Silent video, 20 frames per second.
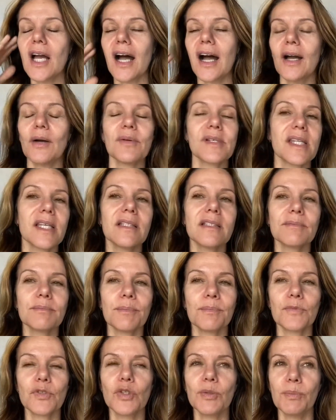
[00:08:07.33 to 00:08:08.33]
I wasn't
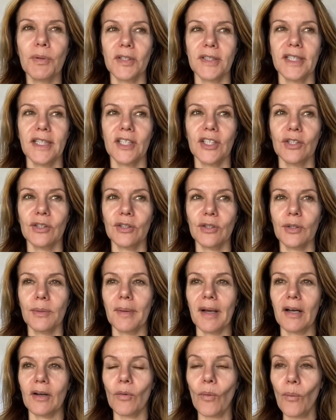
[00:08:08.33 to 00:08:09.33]
too particular
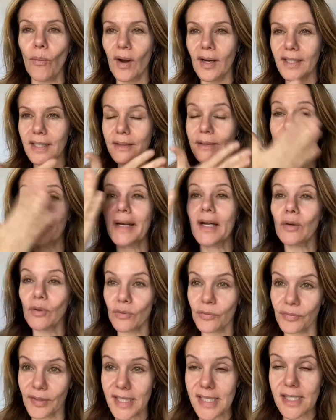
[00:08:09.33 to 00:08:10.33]
about wanting that my whole
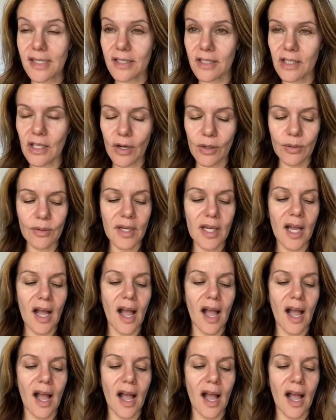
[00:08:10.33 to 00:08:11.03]
face to glow.